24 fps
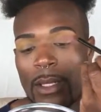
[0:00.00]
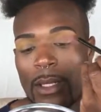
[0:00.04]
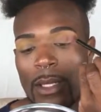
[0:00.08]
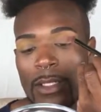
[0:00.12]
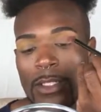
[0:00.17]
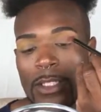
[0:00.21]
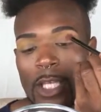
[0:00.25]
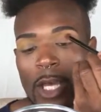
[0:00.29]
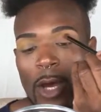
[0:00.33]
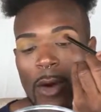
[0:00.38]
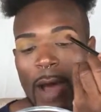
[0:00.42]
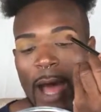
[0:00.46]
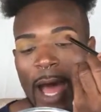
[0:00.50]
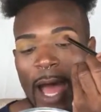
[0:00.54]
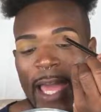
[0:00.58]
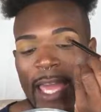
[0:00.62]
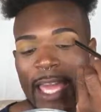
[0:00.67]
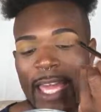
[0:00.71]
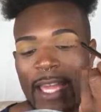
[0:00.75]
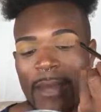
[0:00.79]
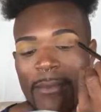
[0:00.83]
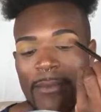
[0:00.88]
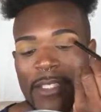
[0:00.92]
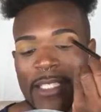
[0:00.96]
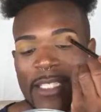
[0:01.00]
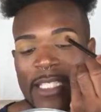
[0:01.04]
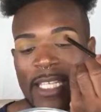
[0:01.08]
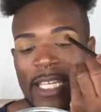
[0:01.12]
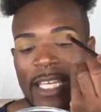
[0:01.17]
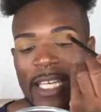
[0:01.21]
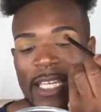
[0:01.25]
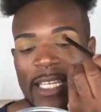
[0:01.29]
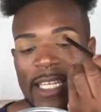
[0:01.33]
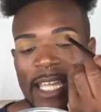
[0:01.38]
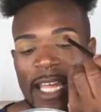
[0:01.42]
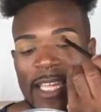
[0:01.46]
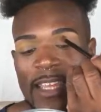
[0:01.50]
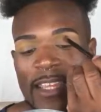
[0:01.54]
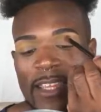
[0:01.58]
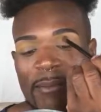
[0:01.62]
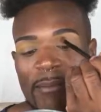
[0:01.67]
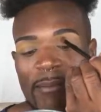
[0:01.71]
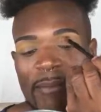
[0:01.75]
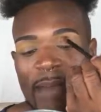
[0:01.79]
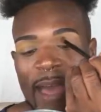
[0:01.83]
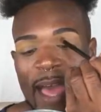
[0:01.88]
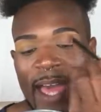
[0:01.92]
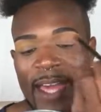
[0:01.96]
So I am seeing that the
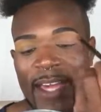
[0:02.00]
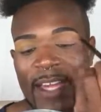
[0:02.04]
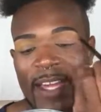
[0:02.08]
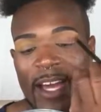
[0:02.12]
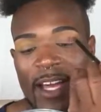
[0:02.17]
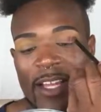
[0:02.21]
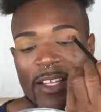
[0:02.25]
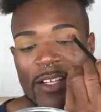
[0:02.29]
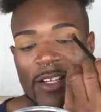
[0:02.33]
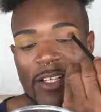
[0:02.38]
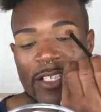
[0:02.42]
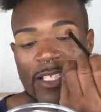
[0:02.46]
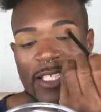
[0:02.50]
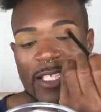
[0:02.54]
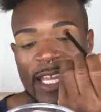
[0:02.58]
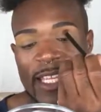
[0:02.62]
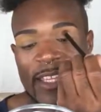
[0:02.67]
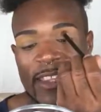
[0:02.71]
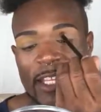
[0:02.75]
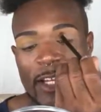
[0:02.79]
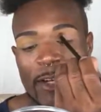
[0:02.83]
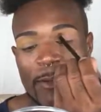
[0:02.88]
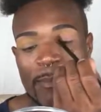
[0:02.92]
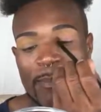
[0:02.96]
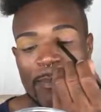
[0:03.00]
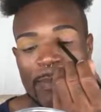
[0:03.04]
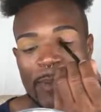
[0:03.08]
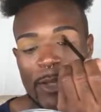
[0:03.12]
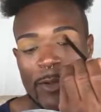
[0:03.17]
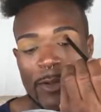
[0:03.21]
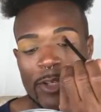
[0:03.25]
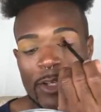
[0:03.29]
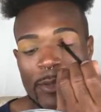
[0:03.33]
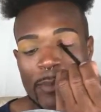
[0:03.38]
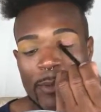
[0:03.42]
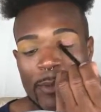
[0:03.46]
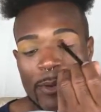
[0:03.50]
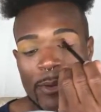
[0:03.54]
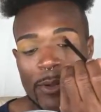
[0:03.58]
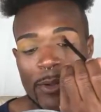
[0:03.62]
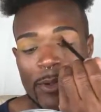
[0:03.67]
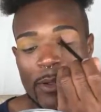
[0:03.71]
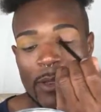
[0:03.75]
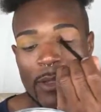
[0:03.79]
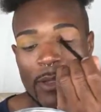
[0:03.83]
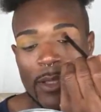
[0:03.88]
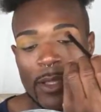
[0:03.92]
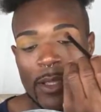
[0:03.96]
matte colors, like they're
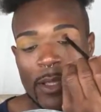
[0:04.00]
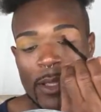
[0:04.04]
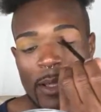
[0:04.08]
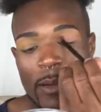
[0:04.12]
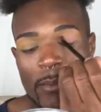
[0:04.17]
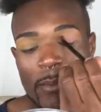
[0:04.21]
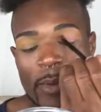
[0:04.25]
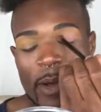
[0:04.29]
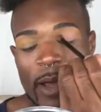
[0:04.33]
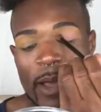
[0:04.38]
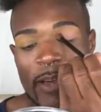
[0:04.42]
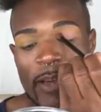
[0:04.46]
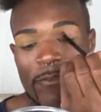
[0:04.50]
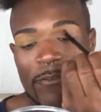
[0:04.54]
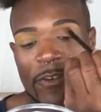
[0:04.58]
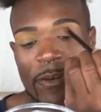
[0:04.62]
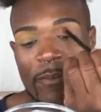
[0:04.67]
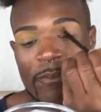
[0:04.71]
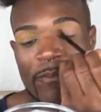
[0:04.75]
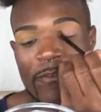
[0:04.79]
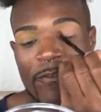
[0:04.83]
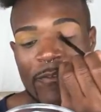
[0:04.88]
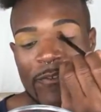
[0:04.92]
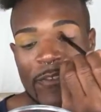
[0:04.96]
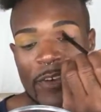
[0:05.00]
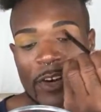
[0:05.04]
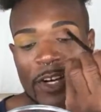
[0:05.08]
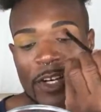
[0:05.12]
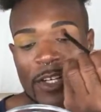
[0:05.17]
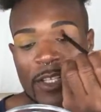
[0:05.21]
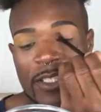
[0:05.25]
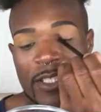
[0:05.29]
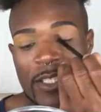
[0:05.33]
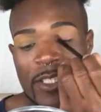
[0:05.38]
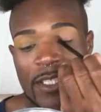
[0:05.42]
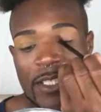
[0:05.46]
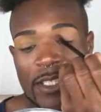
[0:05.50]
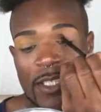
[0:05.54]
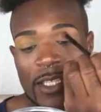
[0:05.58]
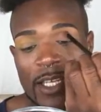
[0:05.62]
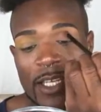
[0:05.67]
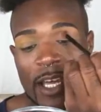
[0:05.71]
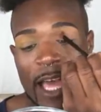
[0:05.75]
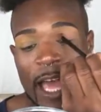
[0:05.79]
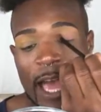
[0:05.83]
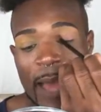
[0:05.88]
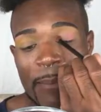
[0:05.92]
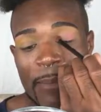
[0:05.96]
buildable, but from first
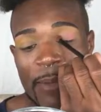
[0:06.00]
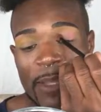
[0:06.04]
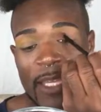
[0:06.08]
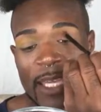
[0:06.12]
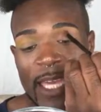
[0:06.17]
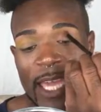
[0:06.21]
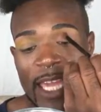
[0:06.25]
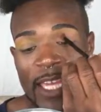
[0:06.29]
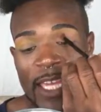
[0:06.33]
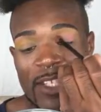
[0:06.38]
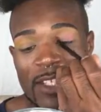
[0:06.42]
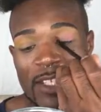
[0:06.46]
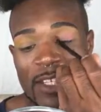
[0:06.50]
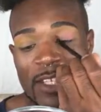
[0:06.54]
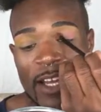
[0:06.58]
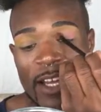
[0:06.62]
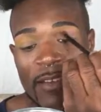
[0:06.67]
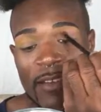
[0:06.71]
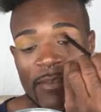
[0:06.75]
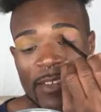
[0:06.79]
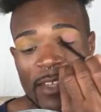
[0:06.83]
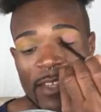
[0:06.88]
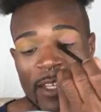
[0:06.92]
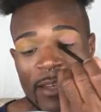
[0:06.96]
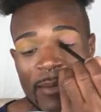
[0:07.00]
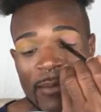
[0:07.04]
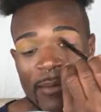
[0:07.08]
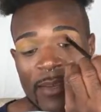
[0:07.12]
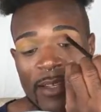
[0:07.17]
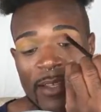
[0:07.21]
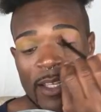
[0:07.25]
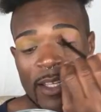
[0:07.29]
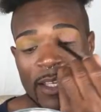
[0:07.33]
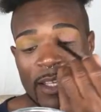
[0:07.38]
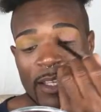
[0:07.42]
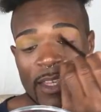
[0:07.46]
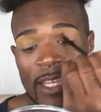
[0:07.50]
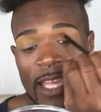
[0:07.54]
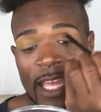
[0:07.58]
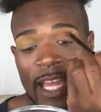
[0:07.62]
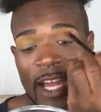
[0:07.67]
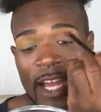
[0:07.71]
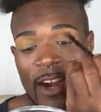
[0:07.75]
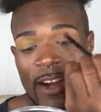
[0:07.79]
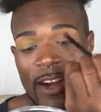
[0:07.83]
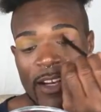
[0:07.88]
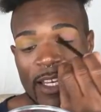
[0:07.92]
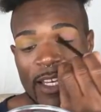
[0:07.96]
application of them,
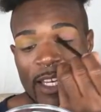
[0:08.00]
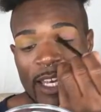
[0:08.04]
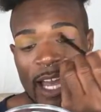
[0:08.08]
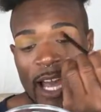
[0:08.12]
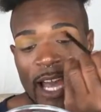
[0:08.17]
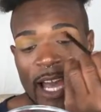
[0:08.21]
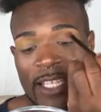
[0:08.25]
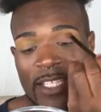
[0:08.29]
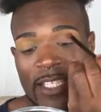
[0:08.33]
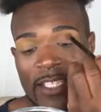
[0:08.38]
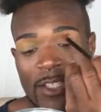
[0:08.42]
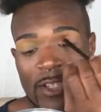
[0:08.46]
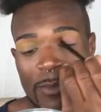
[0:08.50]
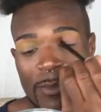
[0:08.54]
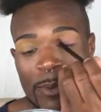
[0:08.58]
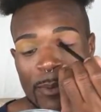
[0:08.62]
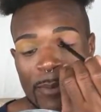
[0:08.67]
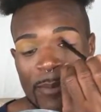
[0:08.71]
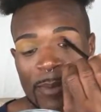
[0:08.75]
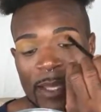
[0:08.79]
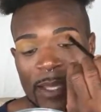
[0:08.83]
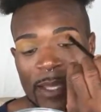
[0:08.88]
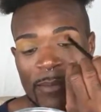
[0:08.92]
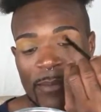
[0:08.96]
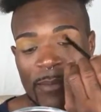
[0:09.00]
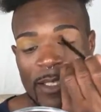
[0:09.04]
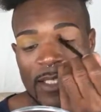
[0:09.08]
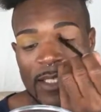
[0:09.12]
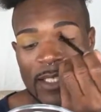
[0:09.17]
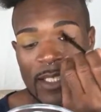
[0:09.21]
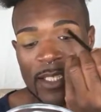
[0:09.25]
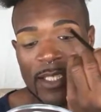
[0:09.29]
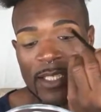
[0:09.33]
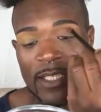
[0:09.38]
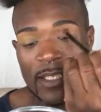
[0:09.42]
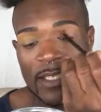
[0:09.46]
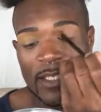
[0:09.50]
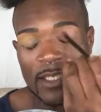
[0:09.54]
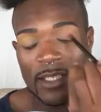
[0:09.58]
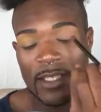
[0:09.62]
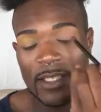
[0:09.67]
they are not super pigmented.